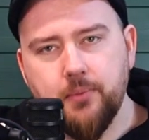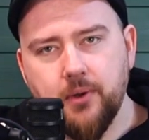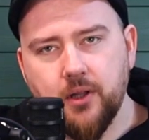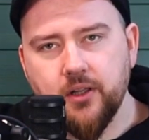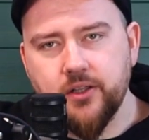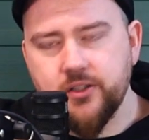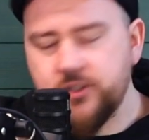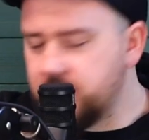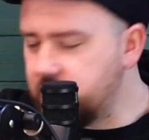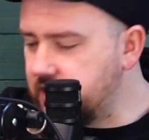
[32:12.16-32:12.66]

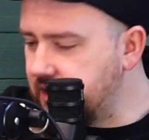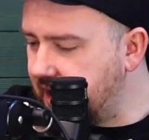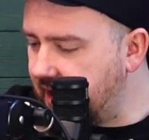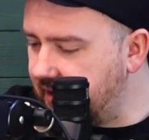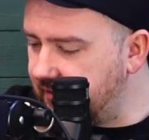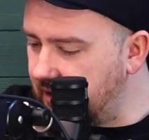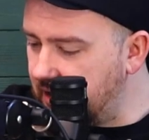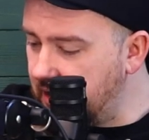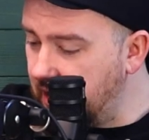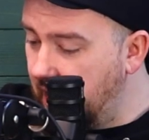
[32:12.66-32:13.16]
Apologies,
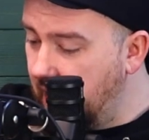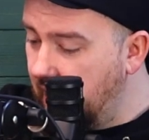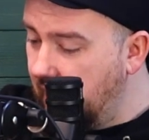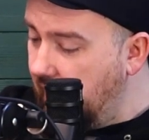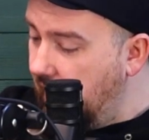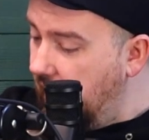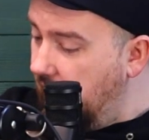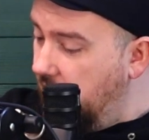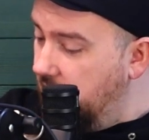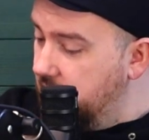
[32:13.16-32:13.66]
David.
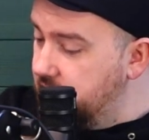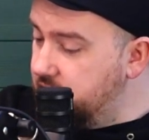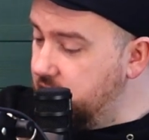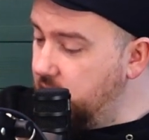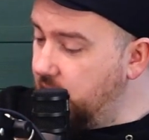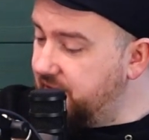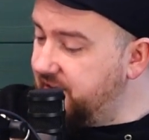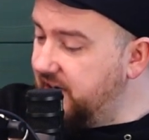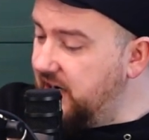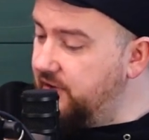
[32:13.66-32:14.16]
Do
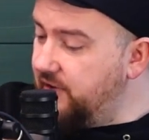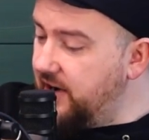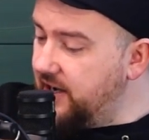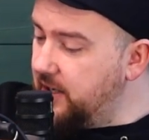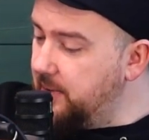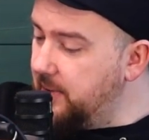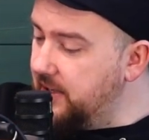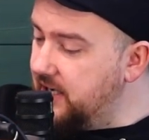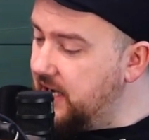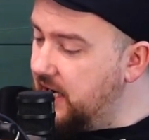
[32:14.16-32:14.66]
you have any
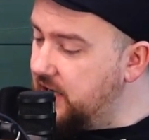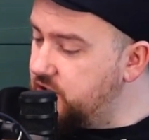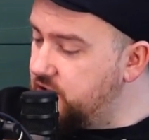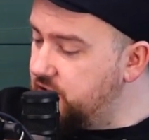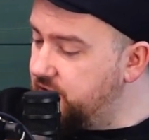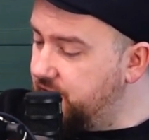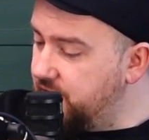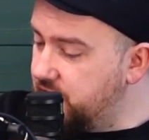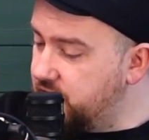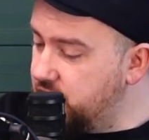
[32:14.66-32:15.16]

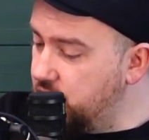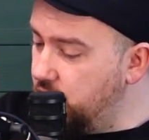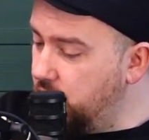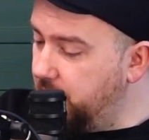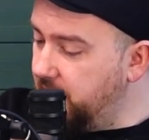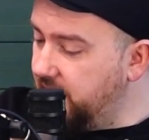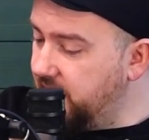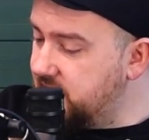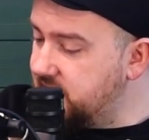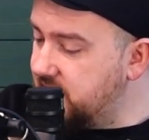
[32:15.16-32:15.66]
recommendations for a
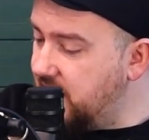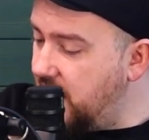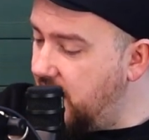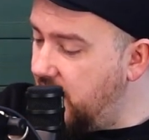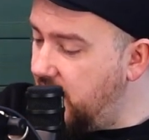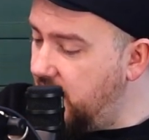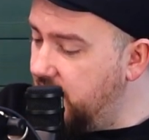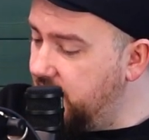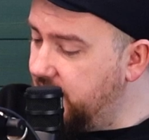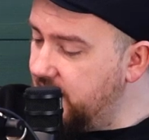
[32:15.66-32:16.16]
suitable
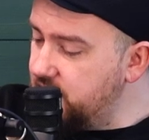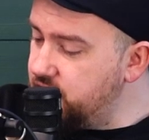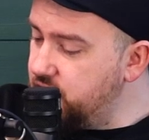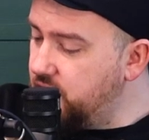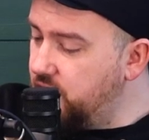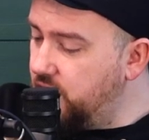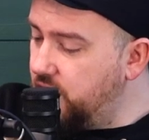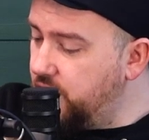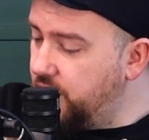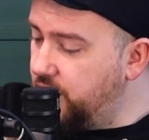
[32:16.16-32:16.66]
guitar,
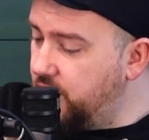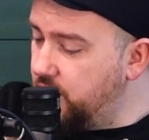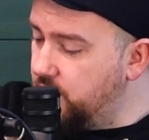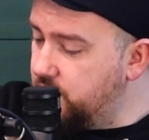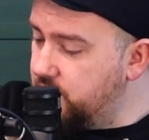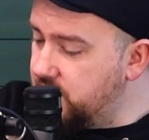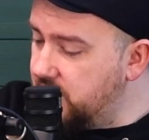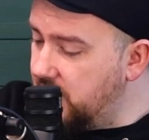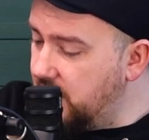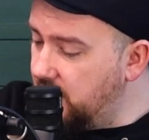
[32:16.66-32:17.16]
electric or
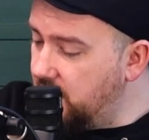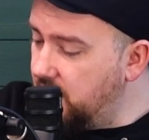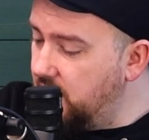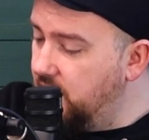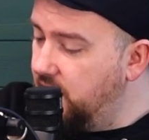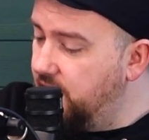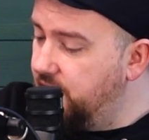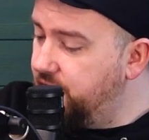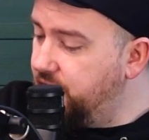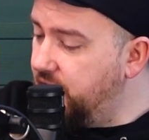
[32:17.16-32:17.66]
acoustic,
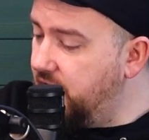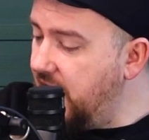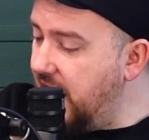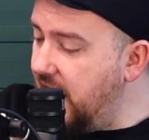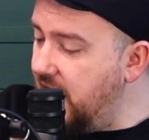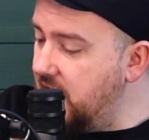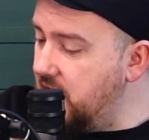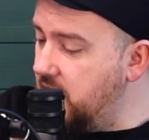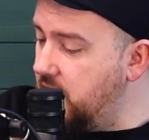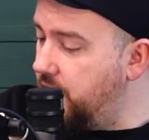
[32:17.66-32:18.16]
for an
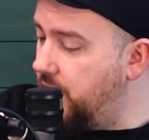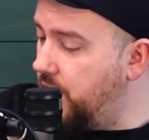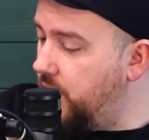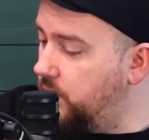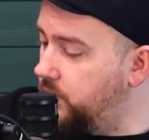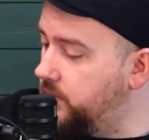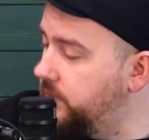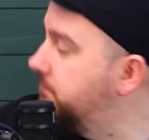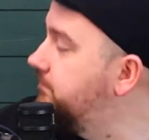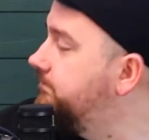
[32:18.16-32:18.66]

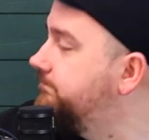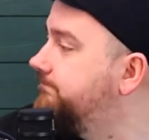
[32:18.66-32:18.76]
8-year-old?